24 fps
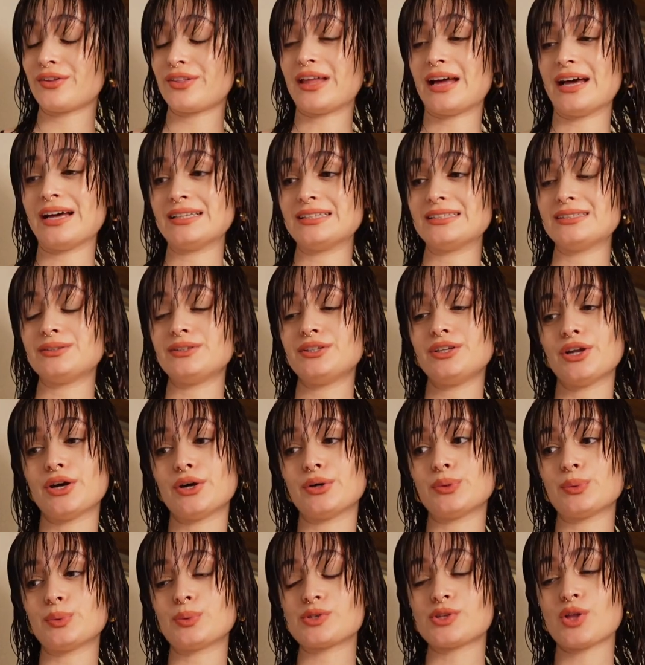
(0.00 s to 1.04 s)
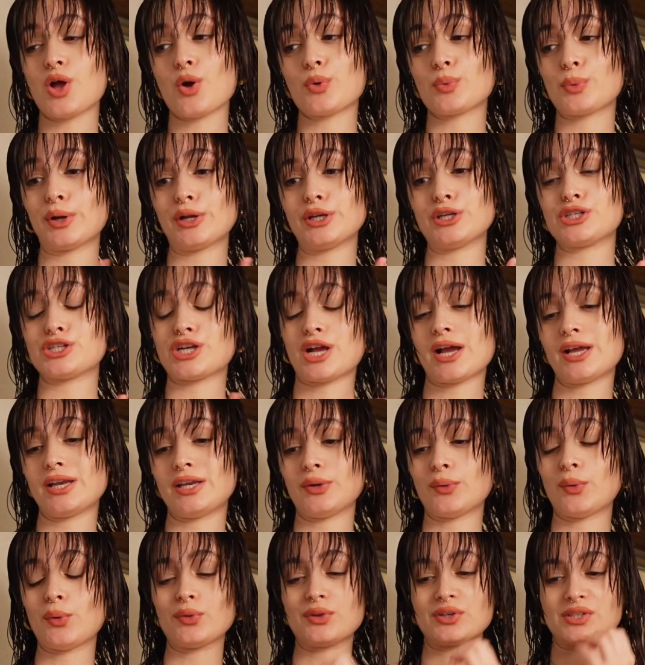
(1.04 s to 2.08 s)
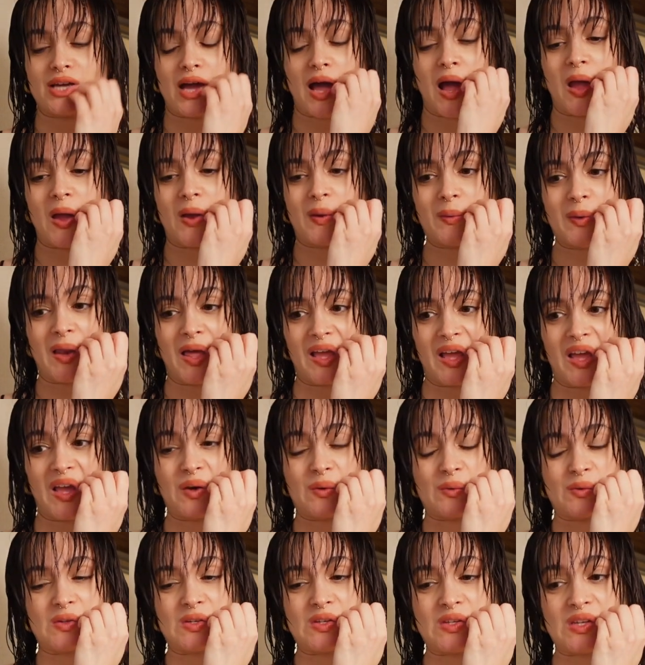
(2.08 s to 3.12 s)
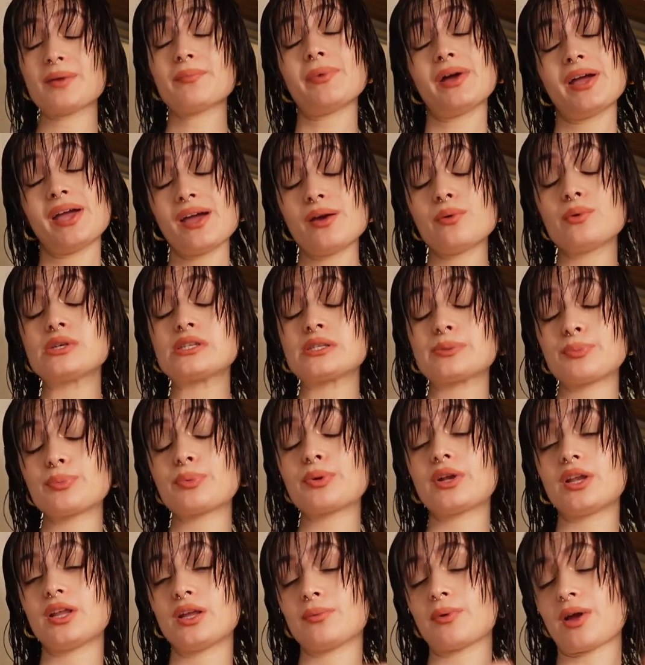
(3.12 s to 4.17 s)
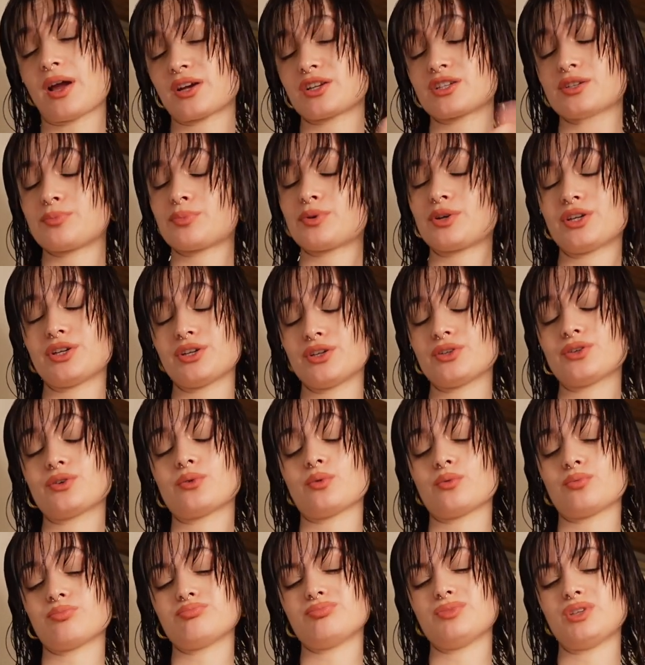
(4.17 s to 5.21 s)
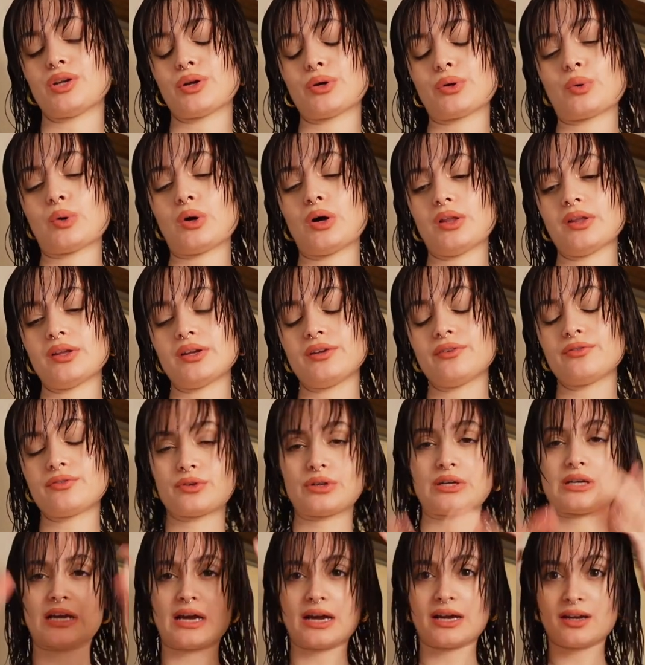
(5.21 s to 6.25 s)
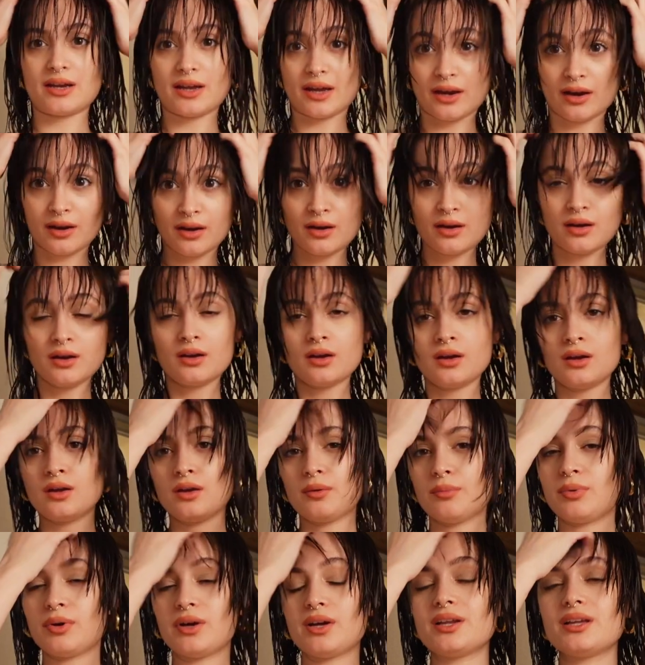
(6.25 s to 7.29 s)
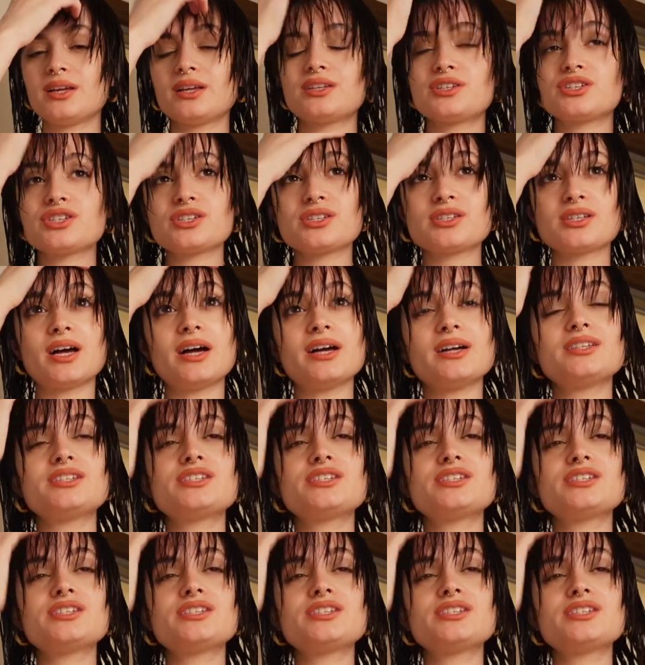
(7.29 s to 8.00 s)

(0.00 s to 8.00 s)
that, you know, was not really shiny all the time. Like, it was... My hair was pretty, actually pretty good, you know, quality for dyed hair, but it just I